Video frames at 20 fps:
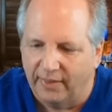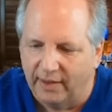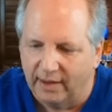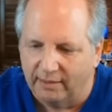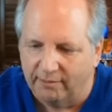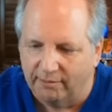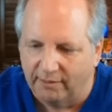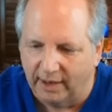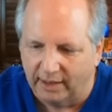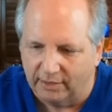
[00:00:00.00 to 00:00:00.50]

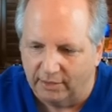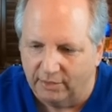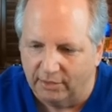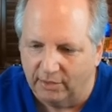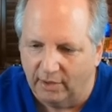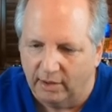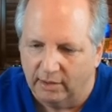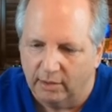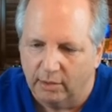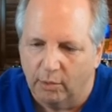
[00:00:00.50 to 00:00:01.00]
then
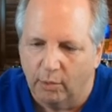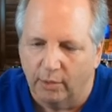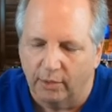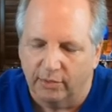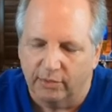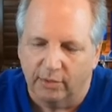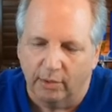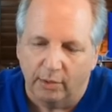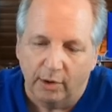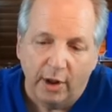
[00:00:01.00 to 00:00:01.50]
vectors on course.
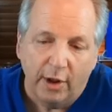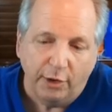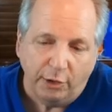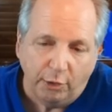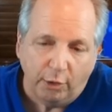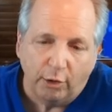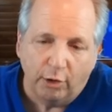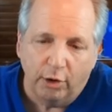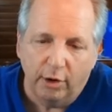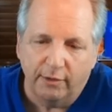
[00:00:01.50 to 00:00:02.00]
So
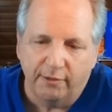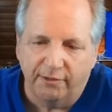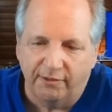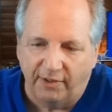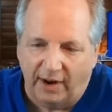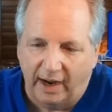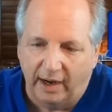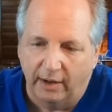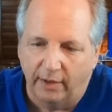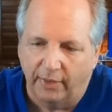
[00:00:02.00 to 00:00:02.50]
you could
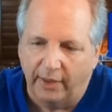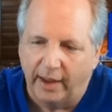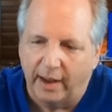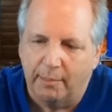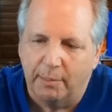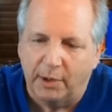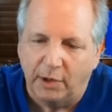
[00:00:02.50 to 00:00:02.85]
file that,